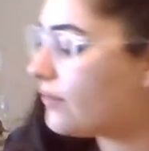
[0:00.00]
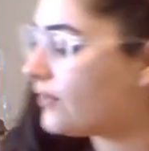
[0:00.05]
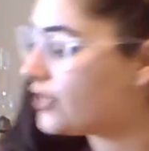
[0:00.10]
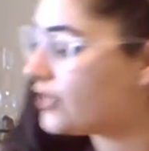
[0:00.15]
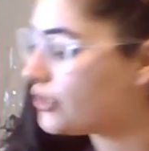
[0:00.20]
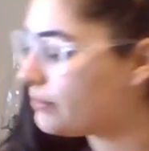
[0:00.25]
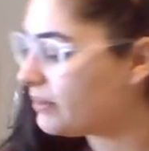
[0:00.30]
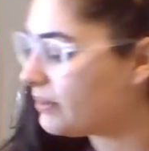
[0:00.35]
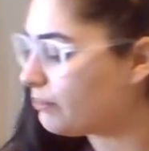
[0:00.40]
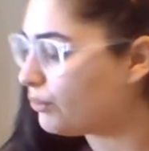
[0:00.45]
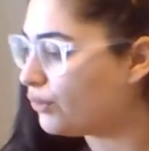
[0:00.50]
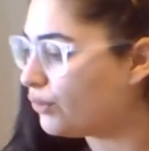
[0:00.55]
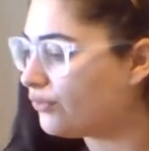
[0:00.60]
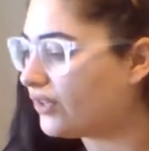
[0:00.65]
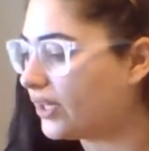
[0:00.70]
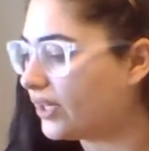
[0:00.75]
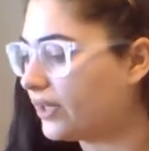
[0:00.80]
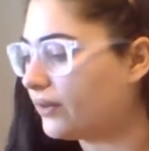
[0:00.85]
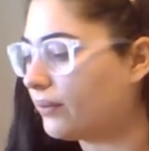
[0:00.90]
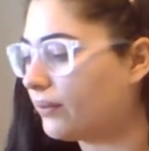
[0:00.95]
I should be
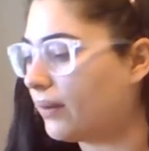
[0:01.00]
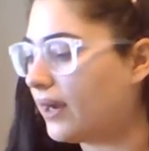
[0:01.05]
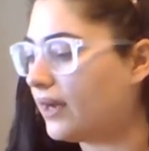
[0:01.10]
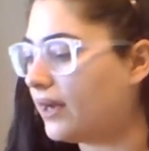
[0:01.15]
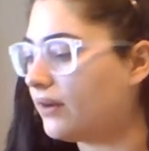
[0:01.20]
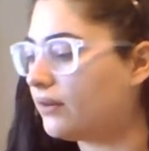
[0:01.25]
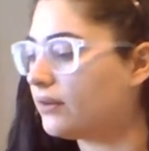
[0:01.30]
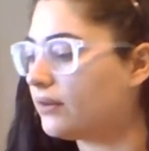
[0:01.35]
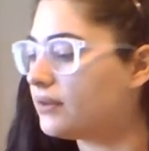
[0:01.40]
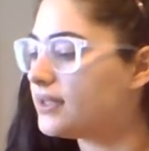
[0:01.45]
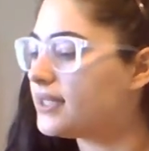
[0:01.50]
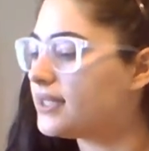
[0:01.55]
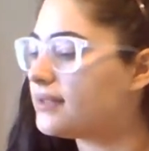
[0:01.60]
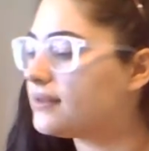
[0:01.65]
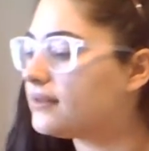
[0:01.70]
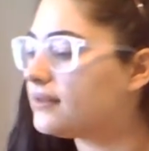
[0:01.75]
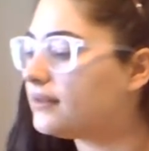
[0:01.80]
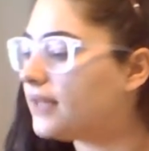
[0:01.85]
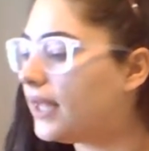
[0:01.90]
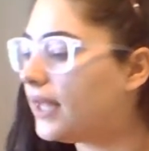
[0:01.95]
moving it around. It says
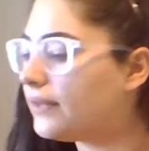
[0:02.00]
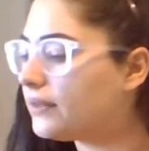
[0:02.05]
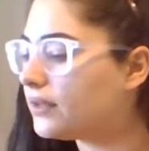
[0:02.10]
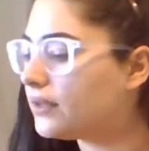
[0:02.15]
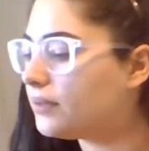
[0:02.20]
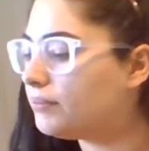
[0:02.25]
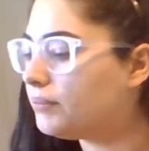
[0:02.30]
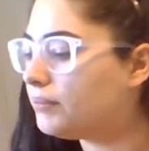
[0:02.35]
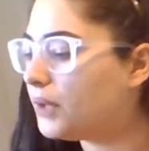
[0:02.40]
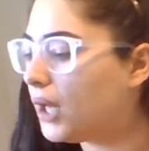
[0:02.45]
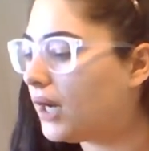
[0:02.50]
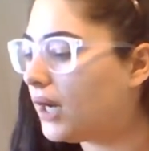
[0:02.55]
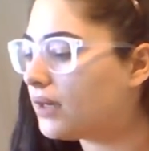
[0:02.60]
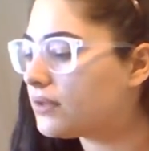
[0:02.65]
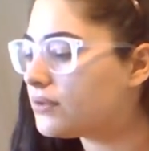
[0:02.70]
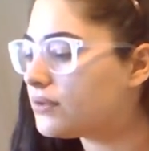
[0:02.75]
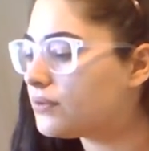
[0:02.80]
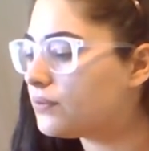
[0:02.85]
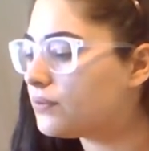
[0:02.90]
let the blocks